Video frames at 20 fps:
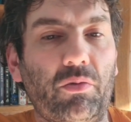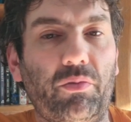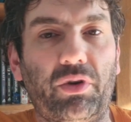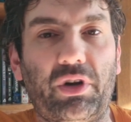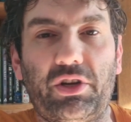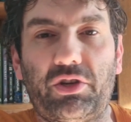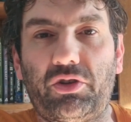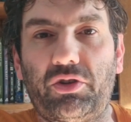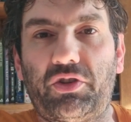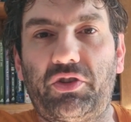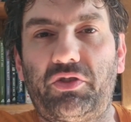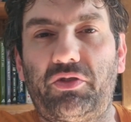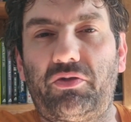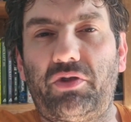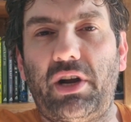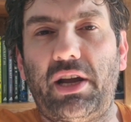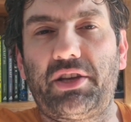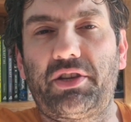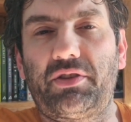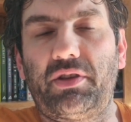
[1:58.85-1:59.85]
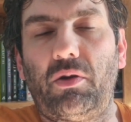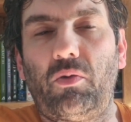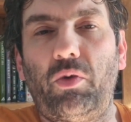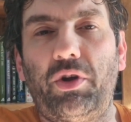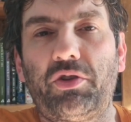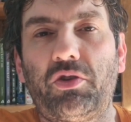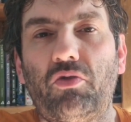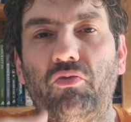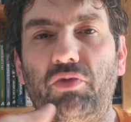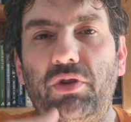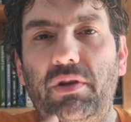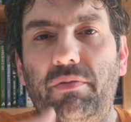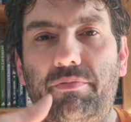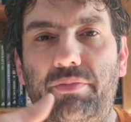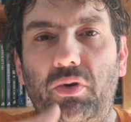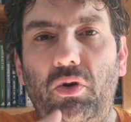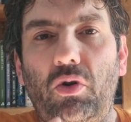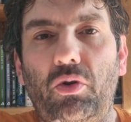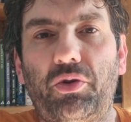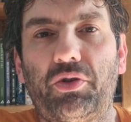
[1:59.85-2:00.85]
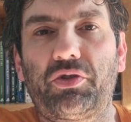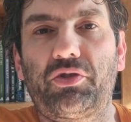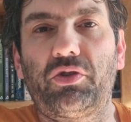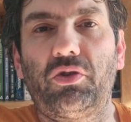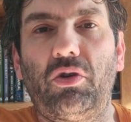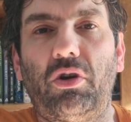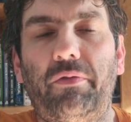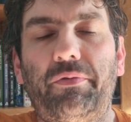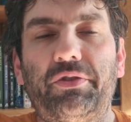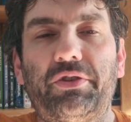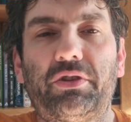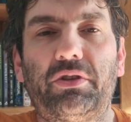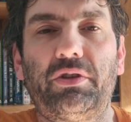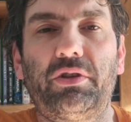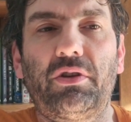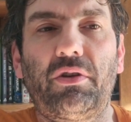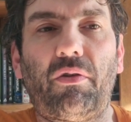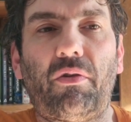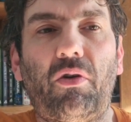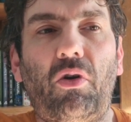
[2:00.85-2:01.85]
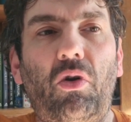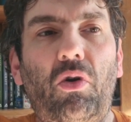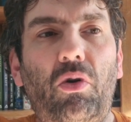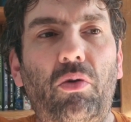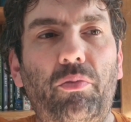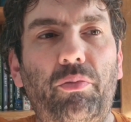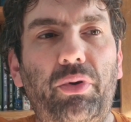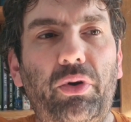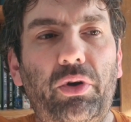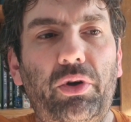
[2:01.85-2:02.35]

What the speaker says: But I should stress that when you read books, you're obviously your own